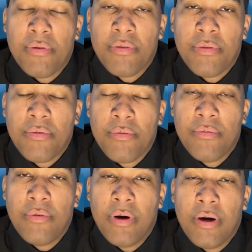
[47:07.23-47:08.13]
and
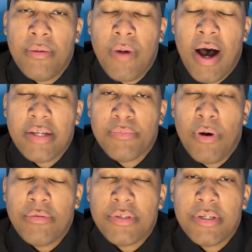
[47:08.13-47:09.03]
through
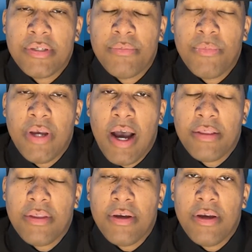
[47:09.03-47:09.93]
osmosis, and we
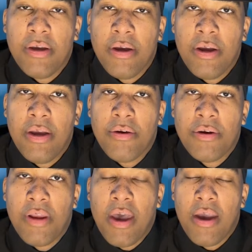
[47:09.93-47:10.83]
got here
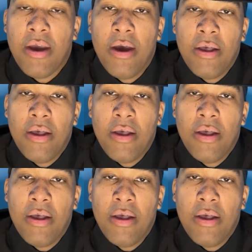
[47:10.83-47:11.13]
today.